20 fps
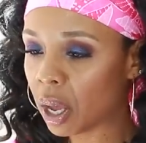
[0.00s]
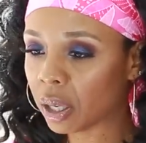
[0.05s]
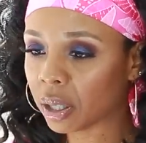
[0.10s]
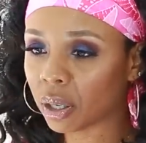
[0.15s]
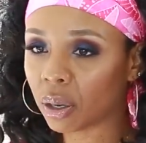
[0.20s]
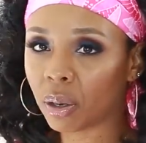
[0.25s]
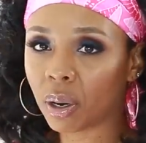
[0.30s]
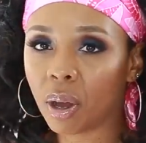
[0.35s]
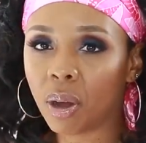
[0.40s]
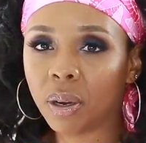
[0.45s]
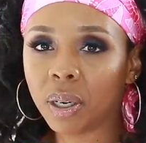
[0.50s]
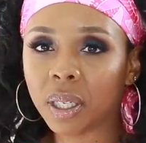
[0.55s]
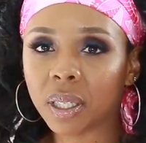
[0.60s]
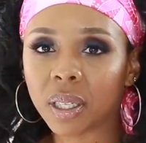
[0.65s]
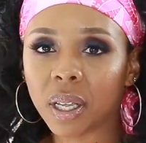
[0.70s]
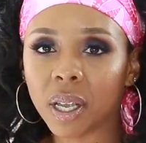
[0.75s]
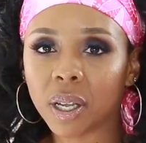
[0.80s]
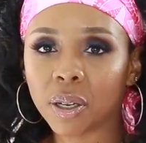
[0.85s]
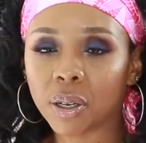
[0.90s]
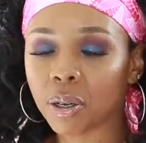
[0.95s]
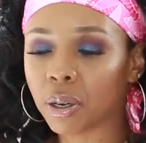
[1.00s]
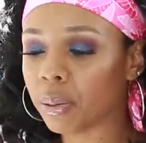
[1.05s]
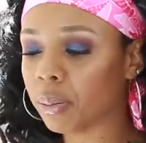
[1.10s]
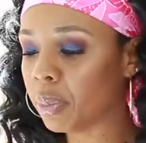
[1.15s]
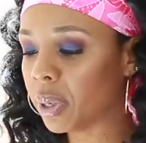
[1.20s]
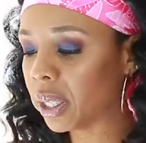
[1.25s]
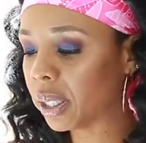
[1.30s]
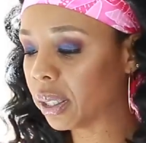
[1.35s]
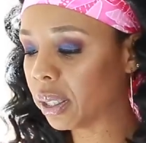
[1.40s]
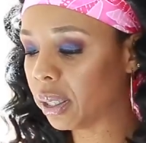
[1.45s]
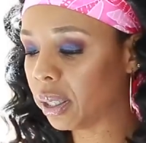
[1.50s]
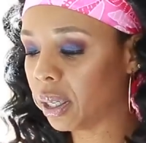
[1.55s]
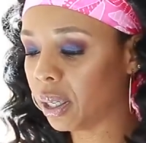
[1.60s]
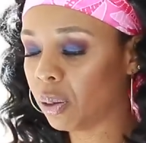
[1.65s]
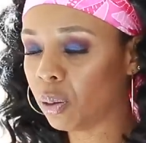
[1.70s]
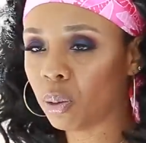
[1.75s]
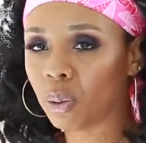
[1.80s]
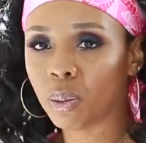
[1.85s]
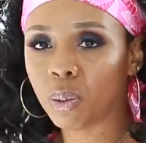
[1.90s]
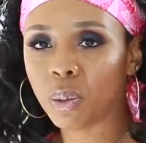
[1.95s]
So the only thing you're missing
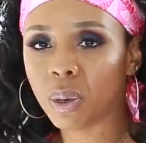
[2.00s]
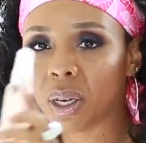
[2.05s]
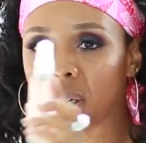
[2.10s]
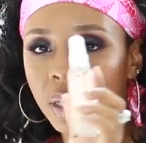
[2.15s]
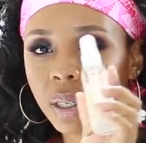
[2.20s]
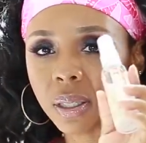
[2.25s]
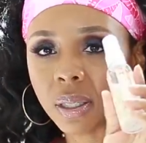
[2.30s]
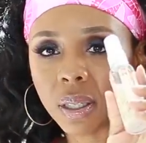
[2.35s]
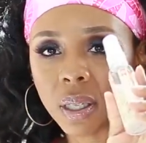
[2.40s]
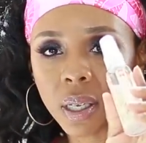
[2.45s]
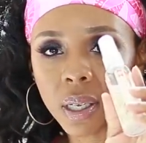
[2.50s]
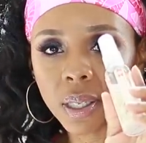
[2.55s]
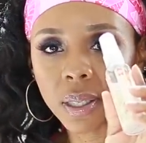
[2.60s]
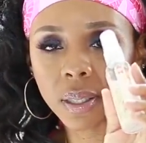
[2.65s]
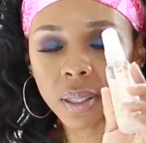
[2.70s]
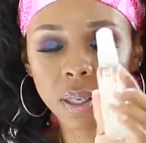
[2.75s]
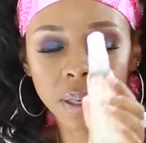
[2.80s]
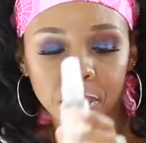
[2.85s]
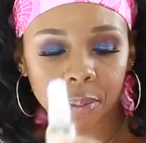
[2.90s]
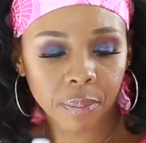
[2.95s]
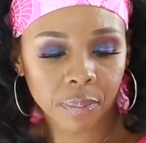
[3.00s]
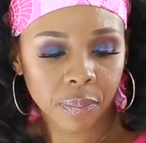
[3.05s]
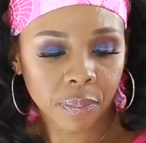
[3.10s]
was this.